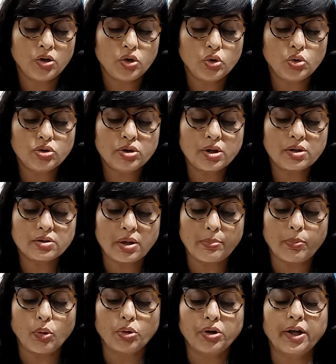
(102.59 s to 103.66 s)
User
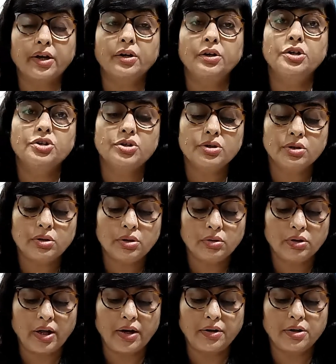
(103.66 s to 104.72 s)
Support
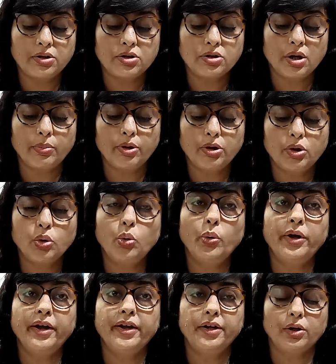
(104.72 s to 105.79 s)
Technician, that is
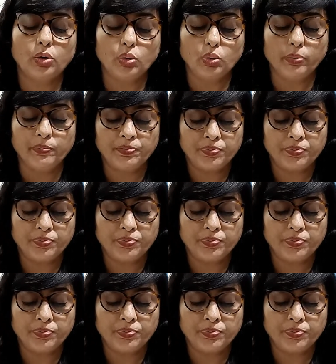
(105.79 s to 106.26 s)
2282.